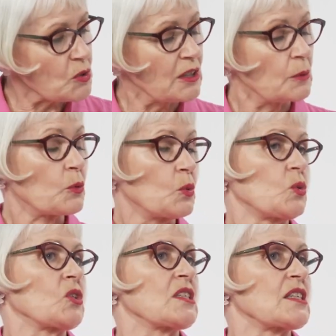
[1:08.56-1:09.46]
really
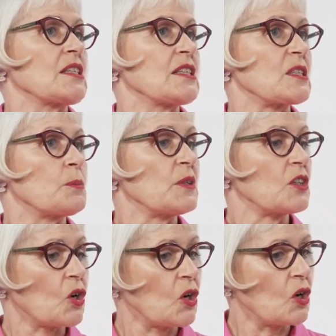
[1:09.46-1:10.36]
important is
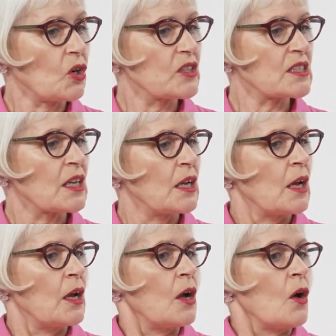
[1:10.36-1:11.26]
because
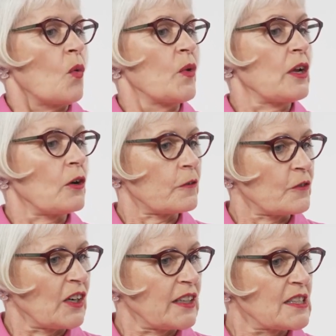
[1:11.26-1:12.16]
we are
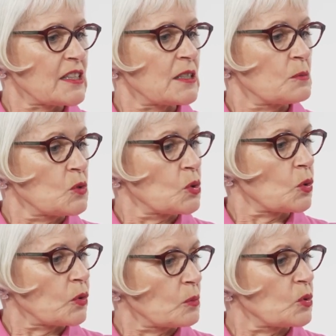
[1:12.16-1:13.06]
finding
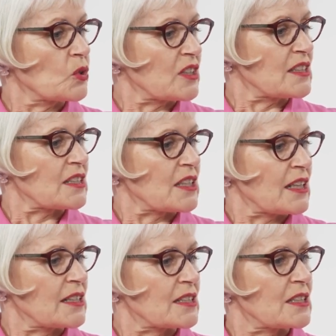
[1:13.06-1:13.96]
more and more these
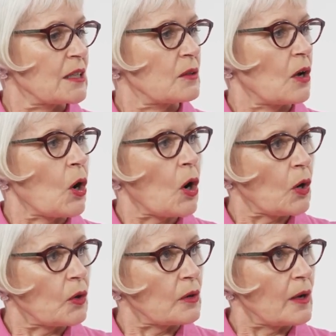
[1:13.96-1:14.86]
days that
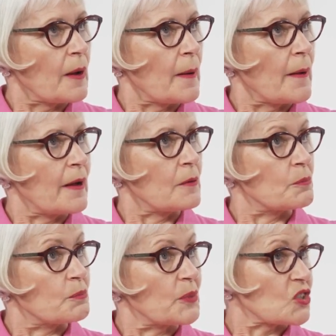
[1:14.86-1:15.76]

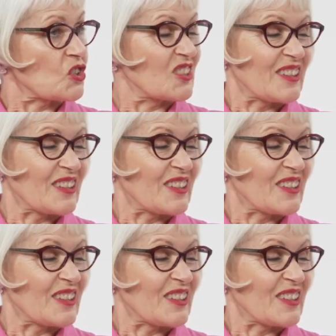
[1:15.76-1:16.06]
because our